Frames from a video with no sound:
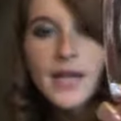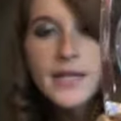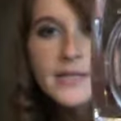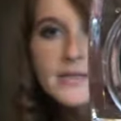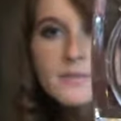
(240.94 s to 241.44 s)

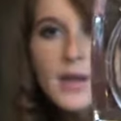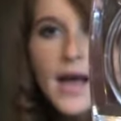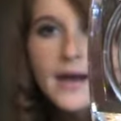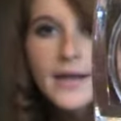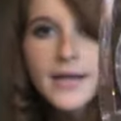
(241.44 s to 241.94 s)
and it's in
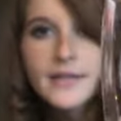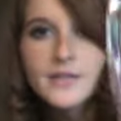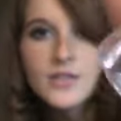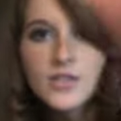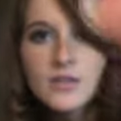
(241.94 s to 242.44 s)
black, and
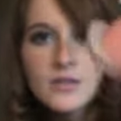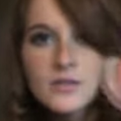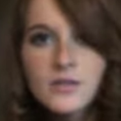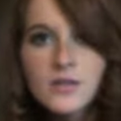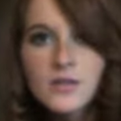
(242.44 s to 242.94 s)
it's
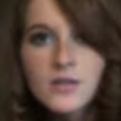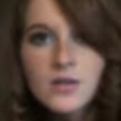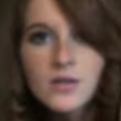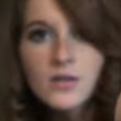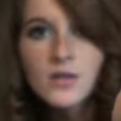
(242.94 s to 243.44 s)
just
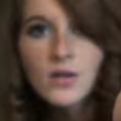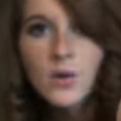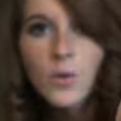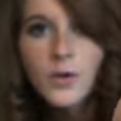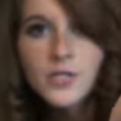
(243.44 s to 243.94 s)

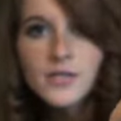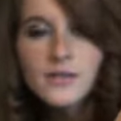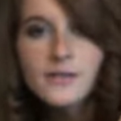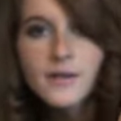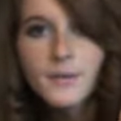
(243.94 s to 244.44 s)
gorgeous.
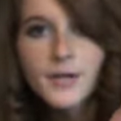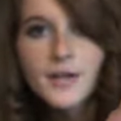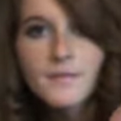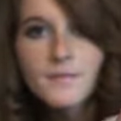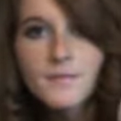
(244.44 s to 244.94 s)
Isn't that pretty?